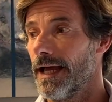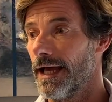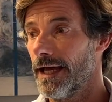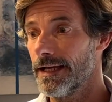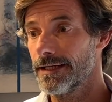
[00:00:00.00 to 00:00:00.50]

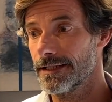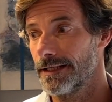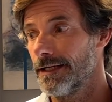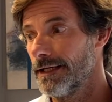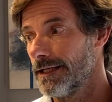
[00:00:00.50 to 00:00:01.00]
and
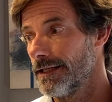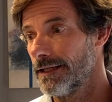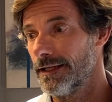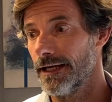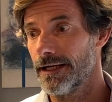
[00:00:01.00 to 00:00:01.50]

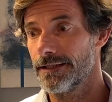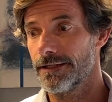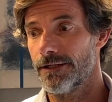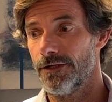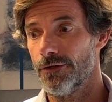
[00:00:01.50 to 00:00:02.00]
that
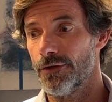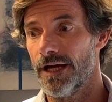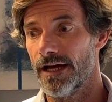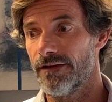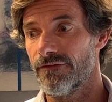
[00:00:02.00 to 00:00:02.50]
you
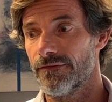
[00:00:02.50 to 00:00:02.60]
have